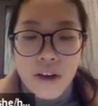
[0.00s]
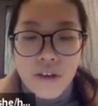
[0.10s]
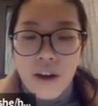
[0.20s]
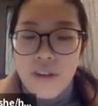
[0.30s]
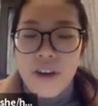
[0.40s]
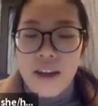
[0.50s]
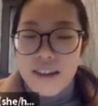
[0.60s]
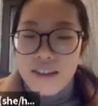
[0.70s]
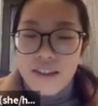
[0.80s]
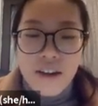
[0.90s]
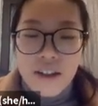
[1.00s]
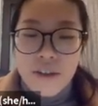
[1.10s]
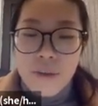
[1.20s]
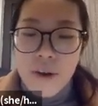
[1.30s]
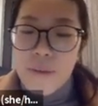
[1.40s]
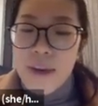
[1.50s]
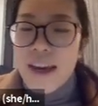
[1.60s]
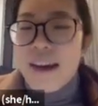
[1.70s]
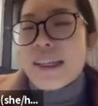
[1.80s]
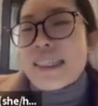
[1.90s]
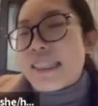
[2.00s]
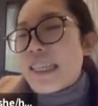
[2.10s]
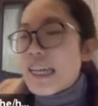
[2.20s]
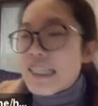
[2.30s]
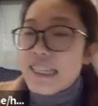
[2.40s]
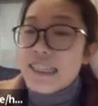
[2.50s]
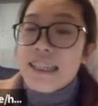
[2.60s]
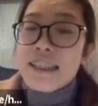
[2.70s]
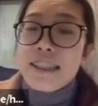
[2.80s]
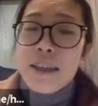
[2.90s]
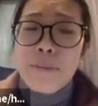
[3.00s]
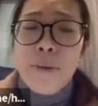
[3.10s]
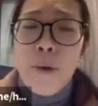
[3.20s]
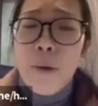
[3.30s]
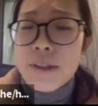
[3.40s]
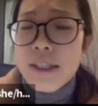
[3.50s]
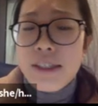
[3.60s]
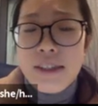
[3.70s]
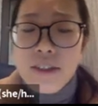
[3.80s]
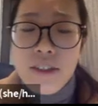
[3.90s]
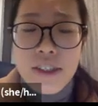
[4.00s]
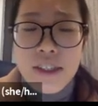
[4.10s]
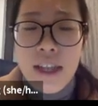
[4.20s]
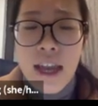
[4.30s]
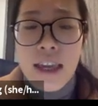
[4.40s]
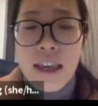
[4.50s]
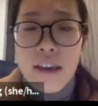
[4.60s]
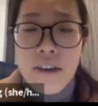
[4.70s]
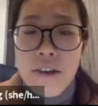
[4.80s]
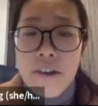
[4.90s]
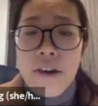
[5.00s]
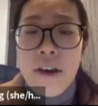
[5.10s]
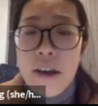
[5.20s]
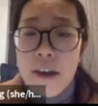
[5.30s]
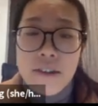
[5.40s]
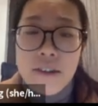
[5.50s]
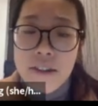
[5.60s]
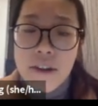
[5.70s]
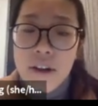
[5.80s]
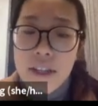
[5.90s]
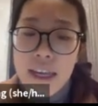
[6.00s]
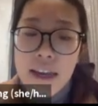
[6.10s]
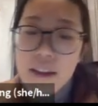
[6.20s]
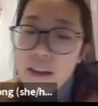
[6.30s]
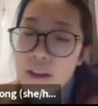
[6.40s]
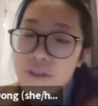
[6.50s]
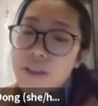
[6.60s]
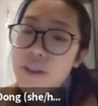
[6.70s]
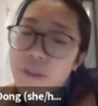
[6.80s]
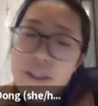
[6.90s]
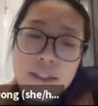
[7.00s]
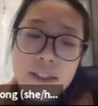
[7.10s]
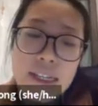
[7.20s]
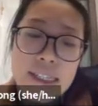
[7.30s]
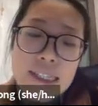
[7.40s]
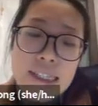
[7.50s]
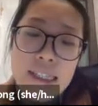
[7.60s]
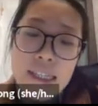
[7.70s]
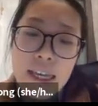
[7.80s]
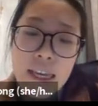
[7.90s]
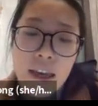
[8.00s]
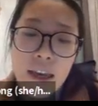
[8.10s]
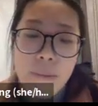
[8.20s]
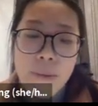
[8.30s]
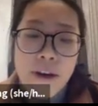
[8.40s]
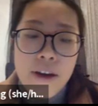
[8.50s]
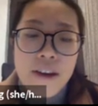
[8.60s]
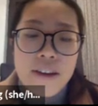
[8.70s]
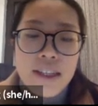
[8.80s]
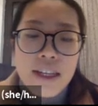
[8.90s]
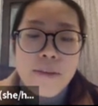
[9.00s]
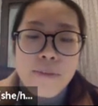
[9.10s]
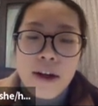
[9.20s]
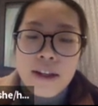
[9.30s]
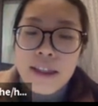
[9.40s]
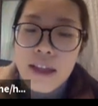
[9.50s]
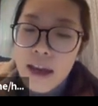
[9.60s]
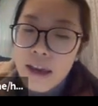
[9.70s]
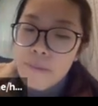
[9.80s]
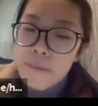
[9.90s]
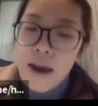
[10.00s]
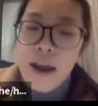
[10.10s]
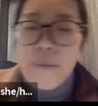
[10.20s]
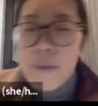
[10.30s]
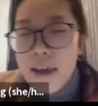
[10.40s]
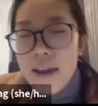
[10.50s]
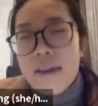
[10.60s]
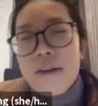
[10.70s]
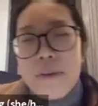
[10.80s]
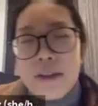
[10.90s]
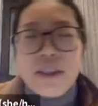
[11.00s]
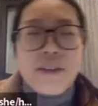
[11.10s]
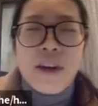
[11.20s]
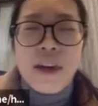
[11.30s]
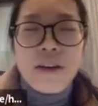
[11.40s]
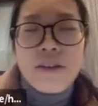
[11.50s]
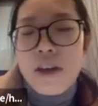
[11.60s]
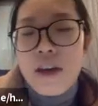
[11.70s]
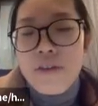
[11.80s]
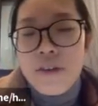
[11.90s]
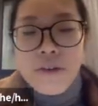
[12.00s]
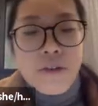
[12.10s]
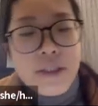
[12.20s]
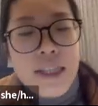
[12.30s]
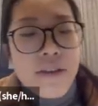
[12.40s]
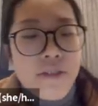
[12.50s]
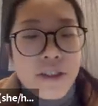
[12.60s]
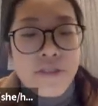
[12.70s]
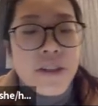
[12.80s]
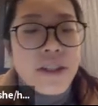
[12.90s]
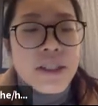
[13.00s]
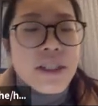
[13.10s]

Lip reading: graphic installer one because this is simple. This is just like you installing a lot of different things. But the command line might be a little bit difficult if you use that for the first